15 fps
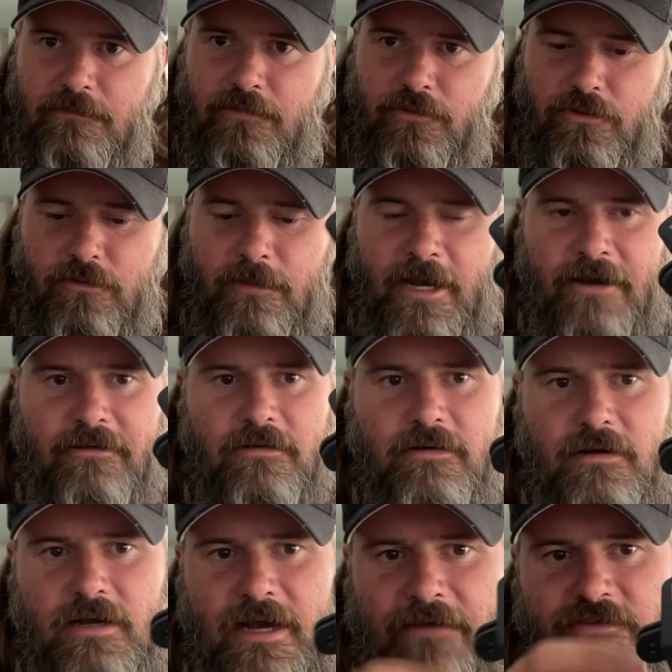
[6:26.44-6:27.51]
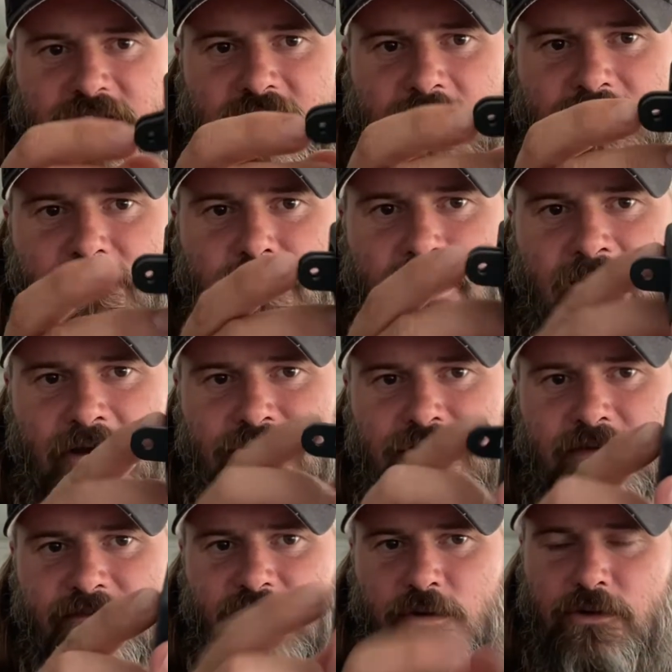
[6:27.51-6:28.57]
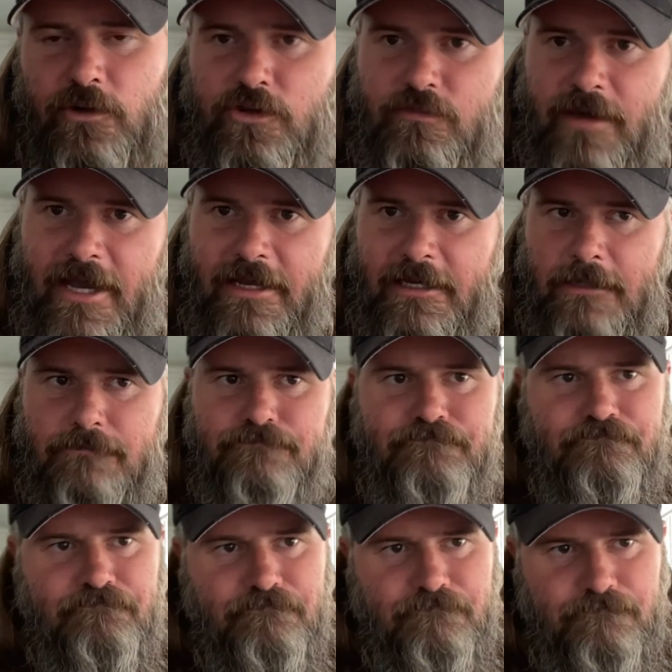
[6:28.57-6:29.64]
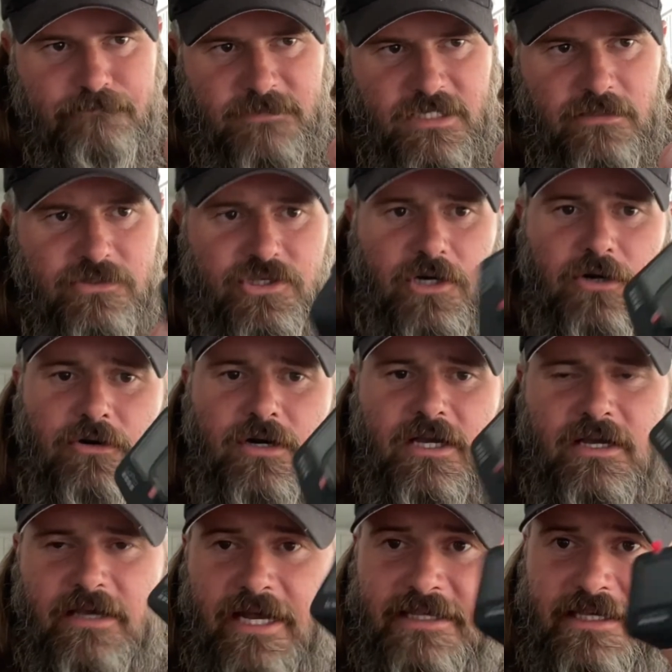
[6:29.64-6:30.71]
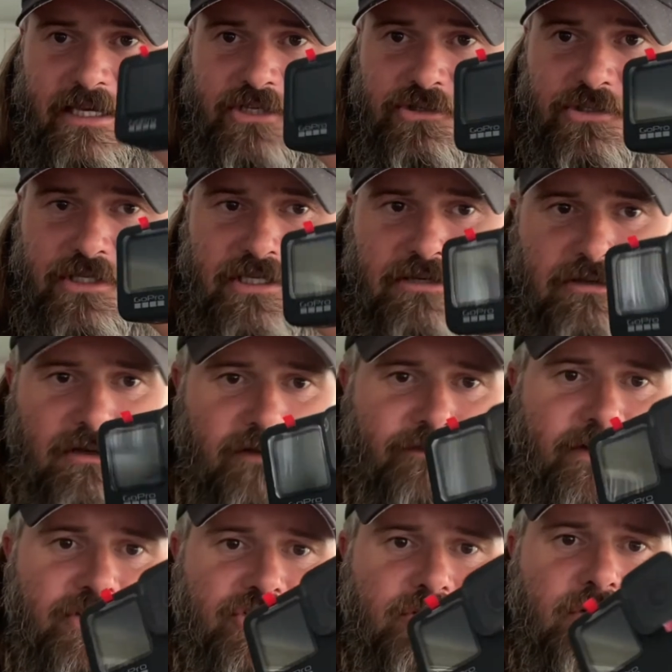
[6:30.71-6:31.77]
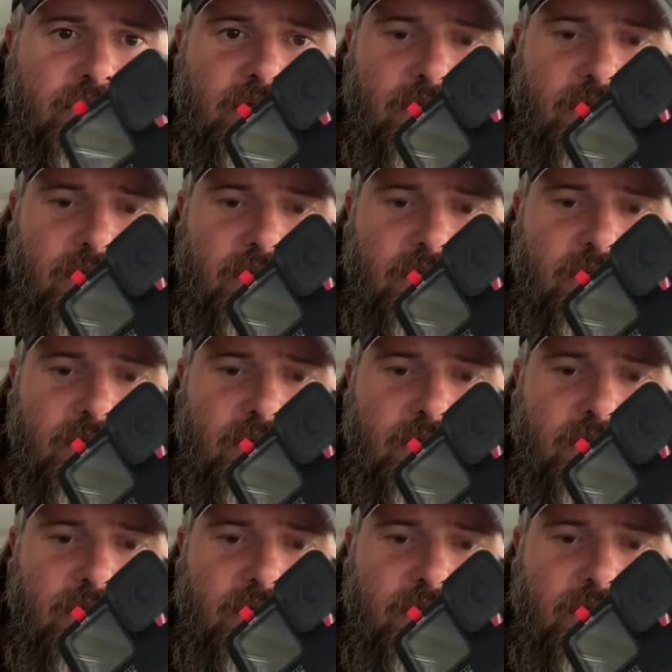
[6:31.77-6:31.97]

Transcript: your mount obviously off your mount, and you can fold those back up. So that's an interesting new little feature.